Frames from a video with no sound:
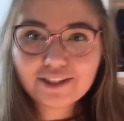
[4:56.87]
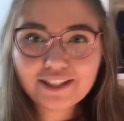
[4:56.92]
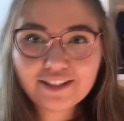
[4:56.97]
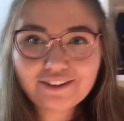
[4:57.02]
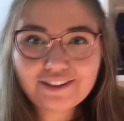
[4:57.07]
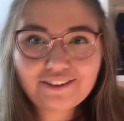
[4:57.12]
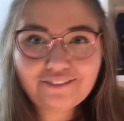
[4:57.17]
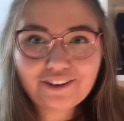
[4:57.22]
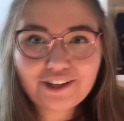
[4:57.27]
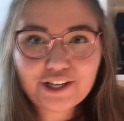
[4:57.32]
the
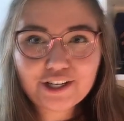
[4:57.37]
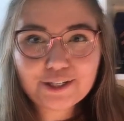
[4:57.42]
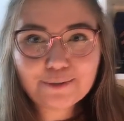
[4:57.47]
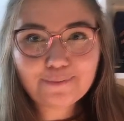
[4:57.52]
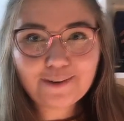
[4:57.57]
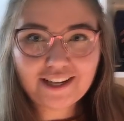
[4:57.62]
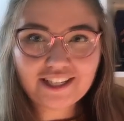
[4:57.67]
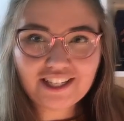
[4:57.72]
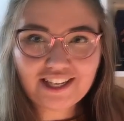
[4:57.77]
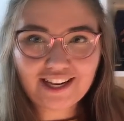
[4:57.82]
Universe
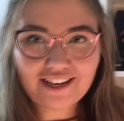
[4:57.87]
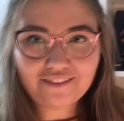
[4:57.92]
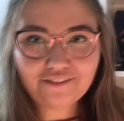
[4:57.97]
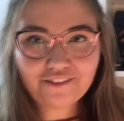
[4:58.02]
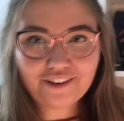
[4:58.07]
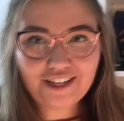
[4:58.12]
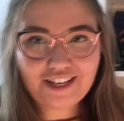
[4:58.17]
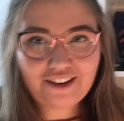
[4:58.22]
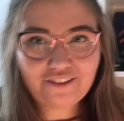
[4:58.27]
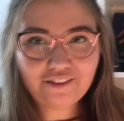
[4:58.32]
by
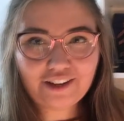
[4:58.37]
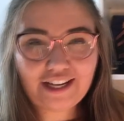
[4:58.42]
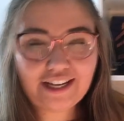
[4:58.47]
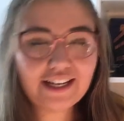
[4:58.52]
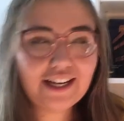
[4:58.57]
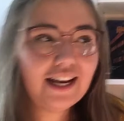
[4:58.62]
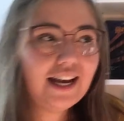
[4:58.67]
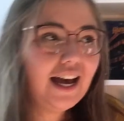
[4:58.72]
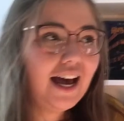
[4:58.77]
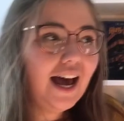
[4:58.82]
Jennifer
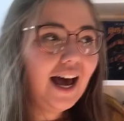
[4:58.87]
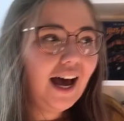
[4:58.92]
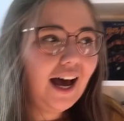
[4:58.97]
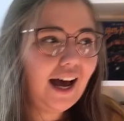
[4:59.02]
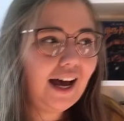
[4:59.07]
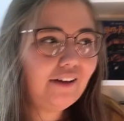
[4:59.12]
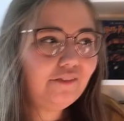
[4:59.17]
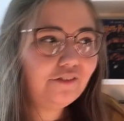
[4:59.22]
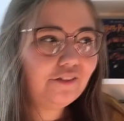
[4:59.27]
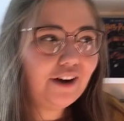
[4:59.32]
Niven.
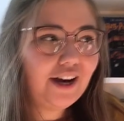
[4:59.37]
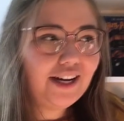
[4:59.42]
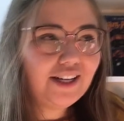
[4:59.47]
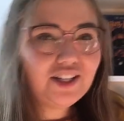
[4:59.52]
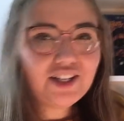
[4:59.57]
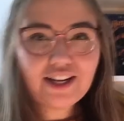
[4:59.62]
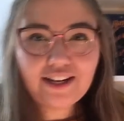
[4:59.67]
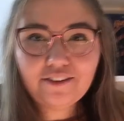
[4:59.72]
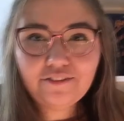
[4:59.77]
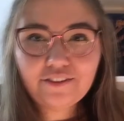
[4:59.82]
I've read
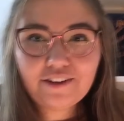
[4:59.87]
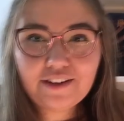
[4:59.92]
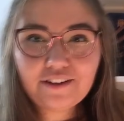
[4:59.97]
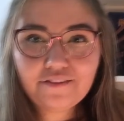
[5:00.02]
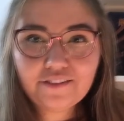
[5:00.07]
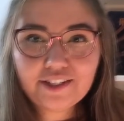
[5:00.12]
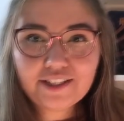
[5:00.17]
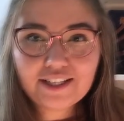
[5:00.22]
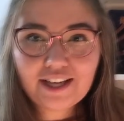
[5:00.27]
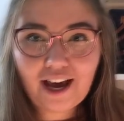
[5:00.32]
Jennifer
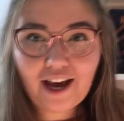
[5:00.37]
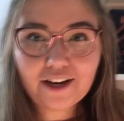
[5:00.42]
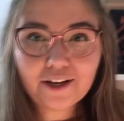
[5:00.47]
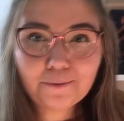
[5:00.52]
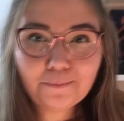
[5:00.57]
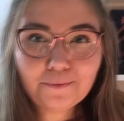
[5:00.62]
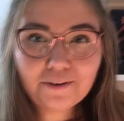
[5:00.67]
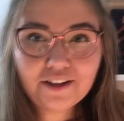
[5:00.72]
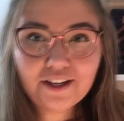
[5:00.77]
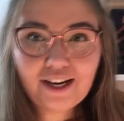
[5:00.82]
Niven's other
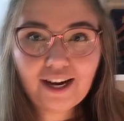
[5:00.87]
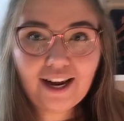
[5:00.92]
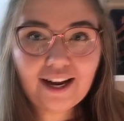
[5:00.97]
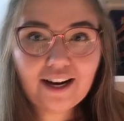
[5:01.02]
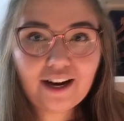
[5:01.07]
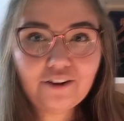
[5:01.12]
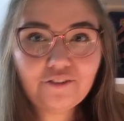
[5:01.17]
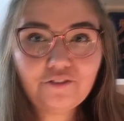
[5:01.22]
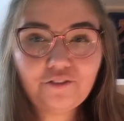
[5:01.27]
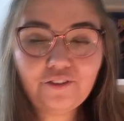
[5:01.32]
book and
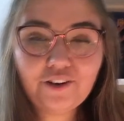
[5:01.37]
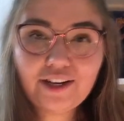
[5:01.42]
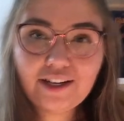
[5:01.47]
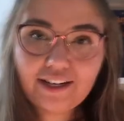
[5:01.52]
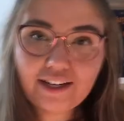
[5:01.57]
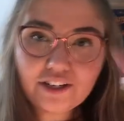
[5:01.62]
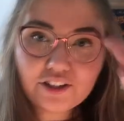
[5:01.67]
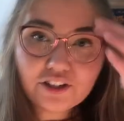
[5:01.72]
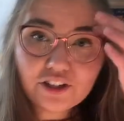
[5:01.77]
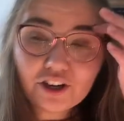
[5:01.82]
I
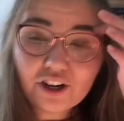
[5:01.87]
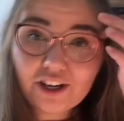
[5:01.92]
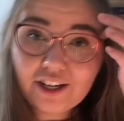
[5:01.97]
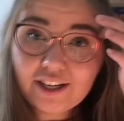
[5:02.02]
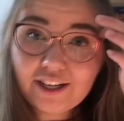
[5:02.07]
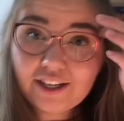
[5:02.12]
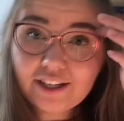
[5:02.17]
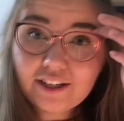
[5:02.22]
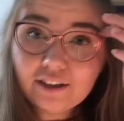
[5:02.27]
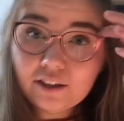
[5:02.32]
really enjoyed
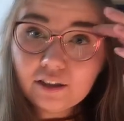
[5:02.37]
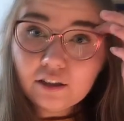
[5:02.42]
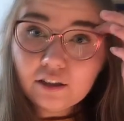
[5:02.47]
it.